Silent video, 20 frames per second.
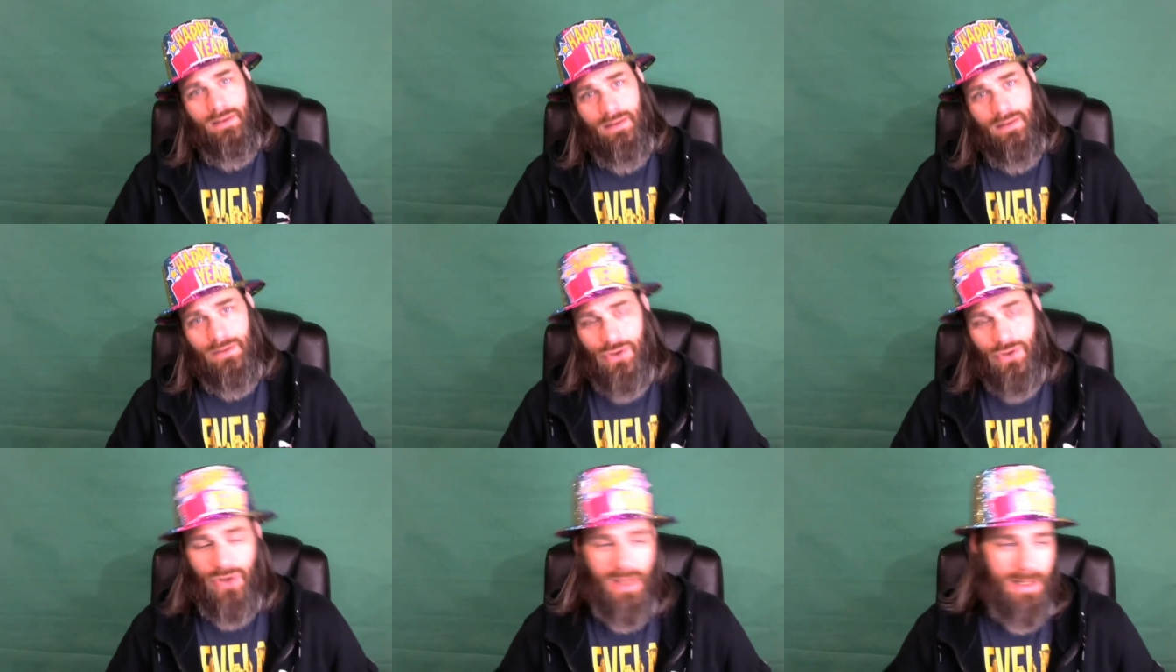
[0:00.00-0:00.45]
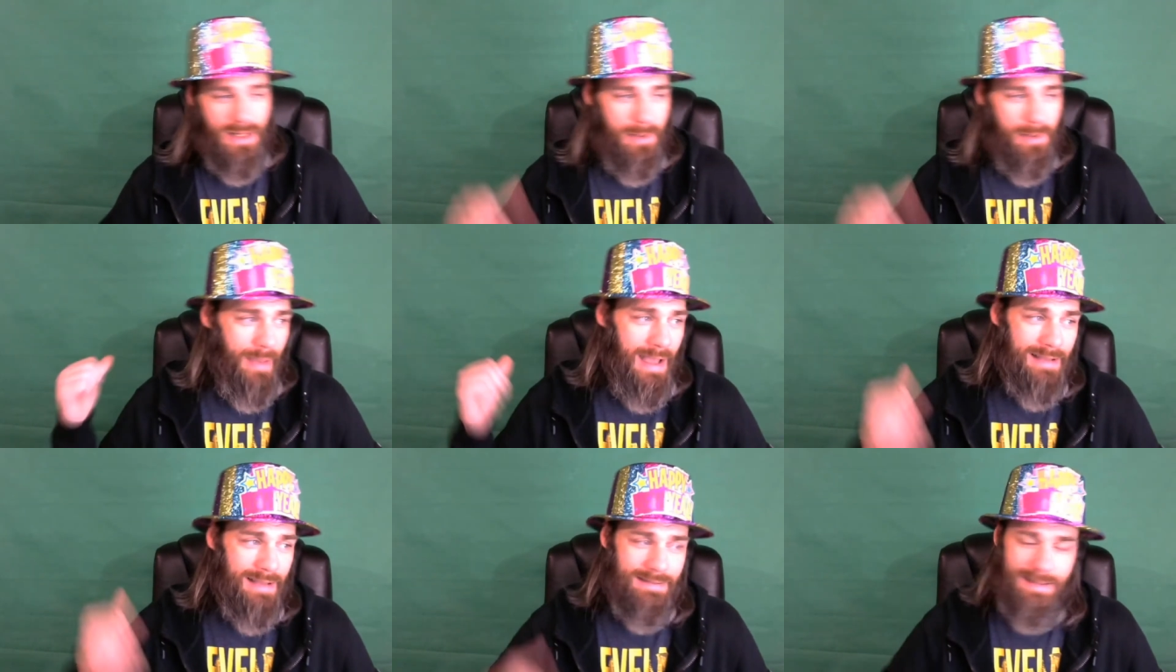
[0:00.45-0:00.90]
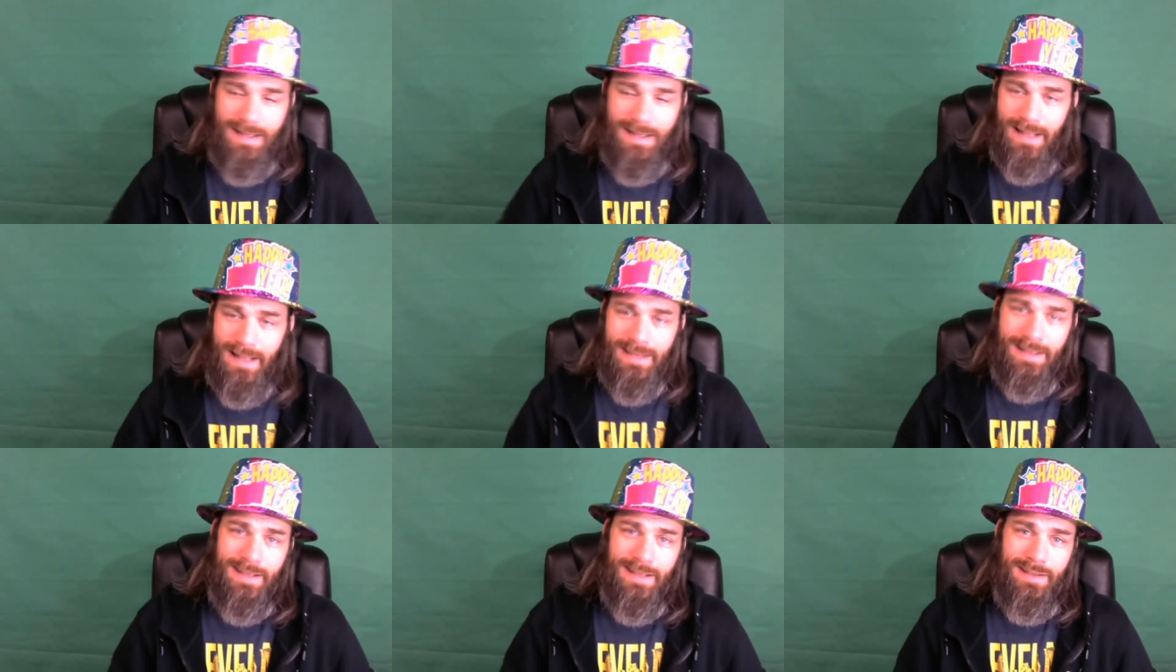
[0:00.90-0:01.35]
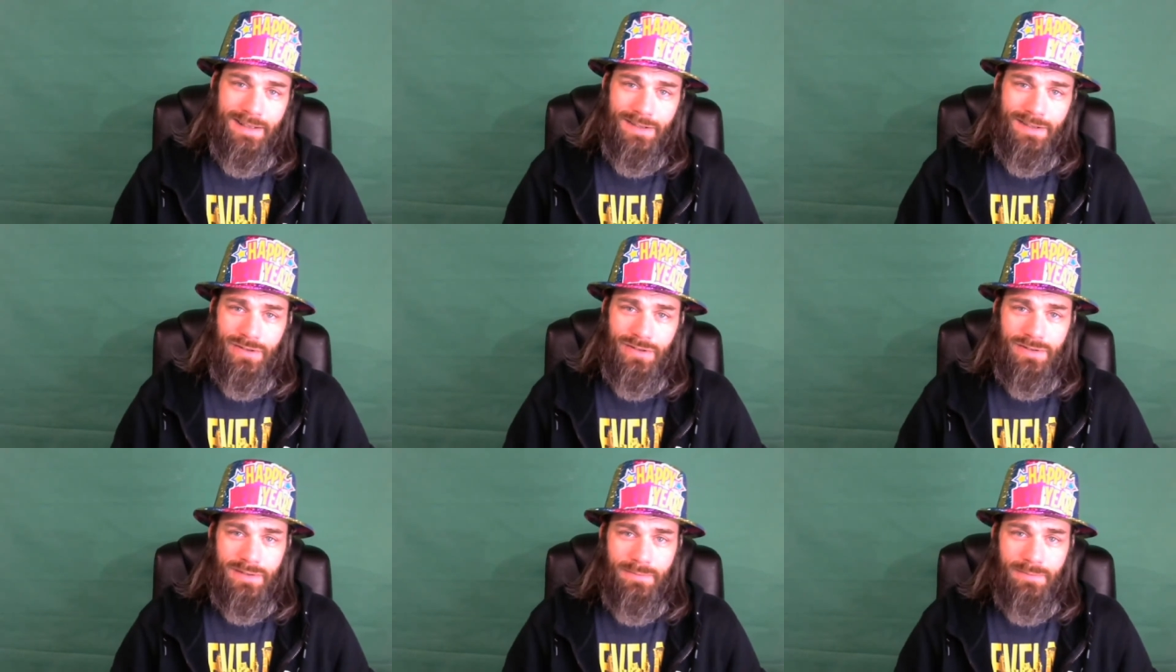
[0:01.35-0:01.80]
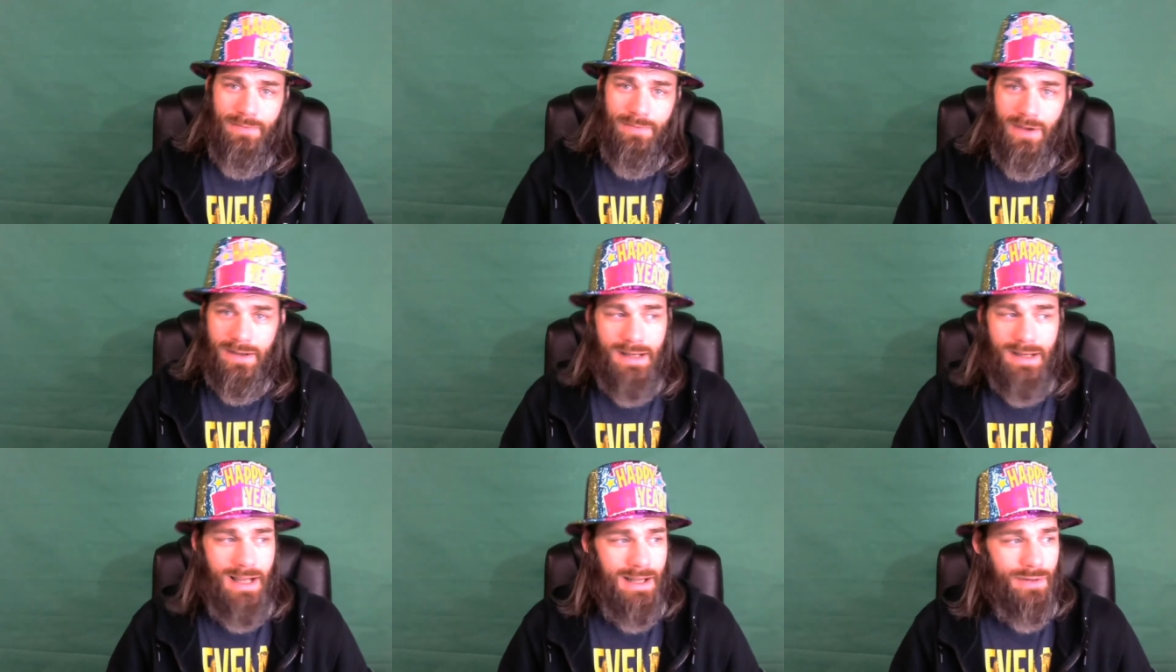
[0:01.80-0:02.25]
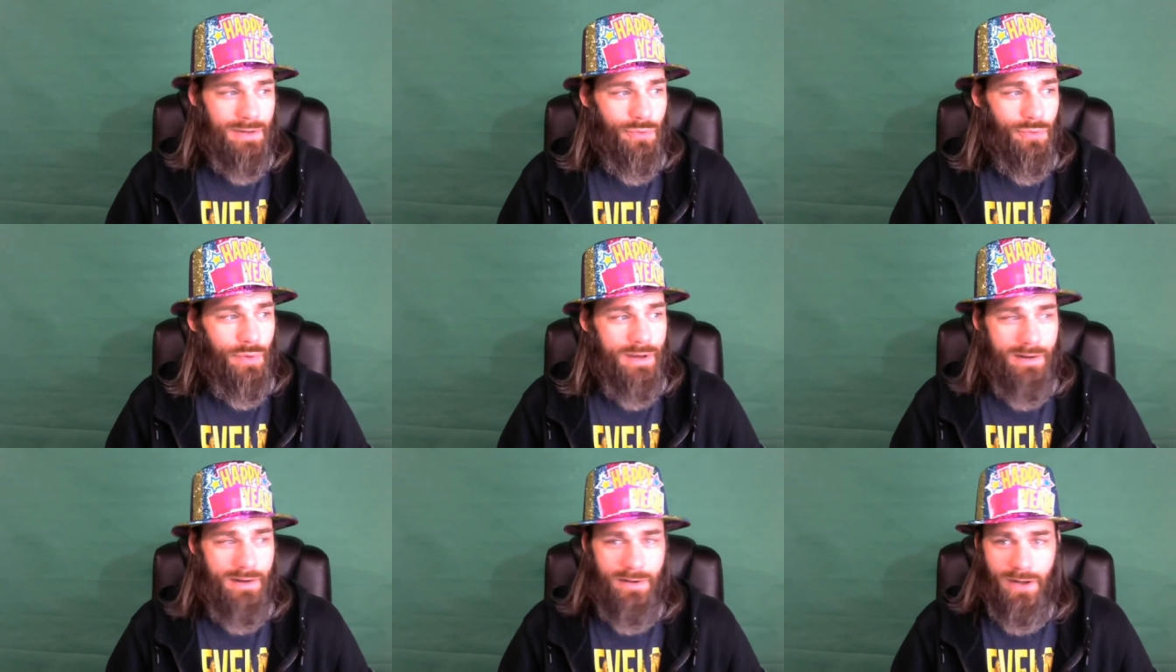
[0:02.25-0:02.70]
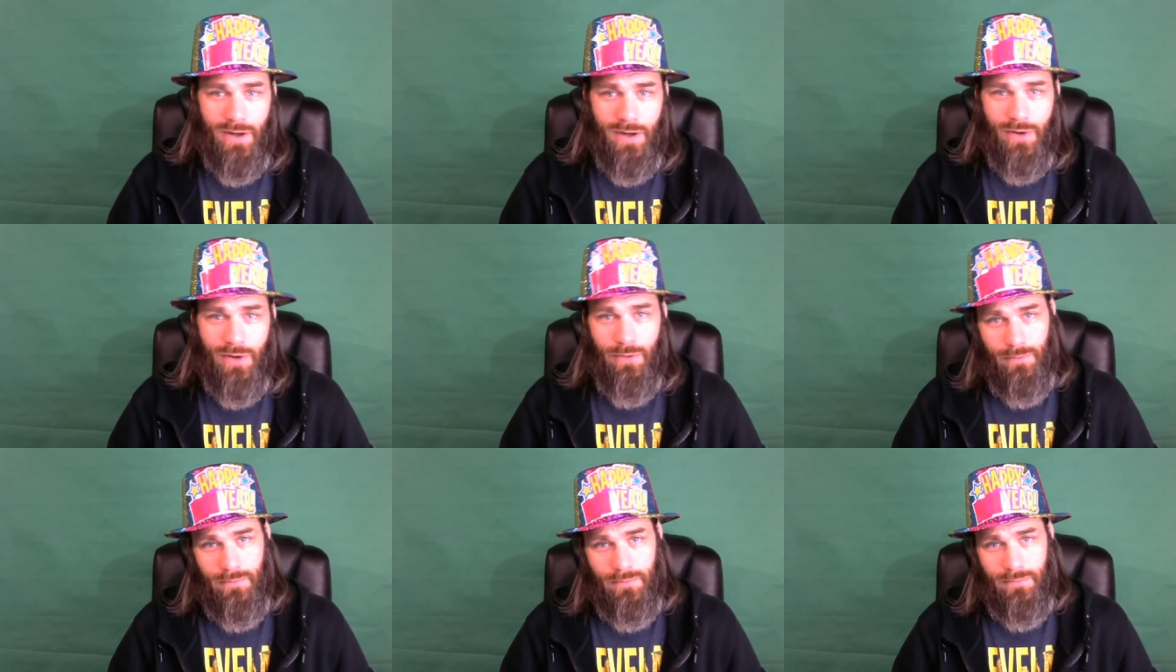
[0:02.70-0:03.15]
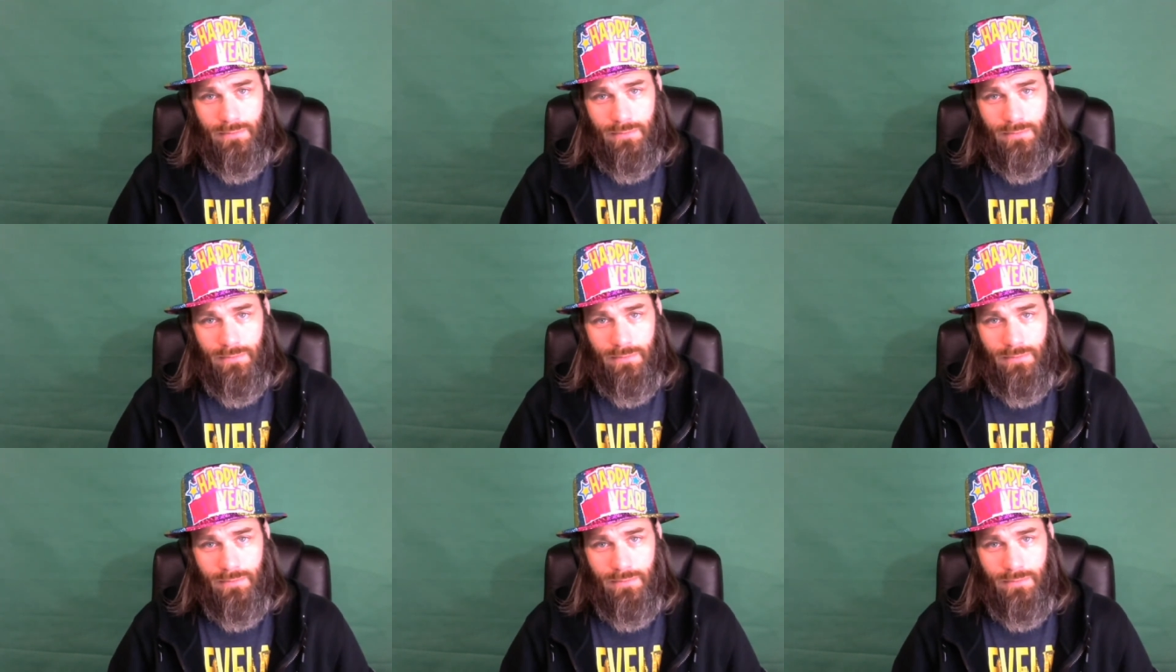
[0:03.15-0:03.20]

You get in the back seat, I think that you're some fucking kind of weirdo.